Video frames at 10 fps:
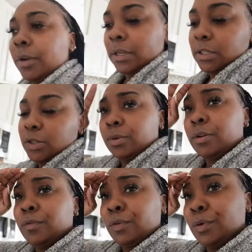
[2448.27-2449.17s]
work at
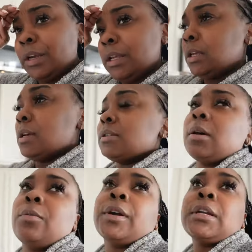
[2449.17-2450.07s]
twelve forty,
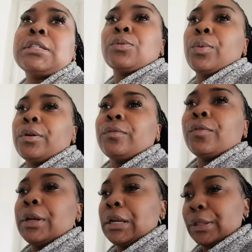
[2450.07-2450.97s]
so I'm working twelve
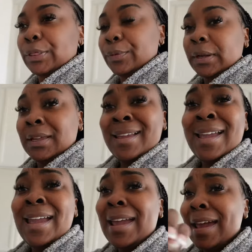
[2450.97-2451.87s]
forty to three,
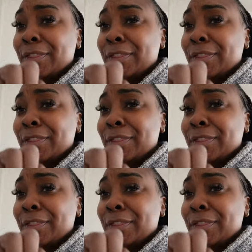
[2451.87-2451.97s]
and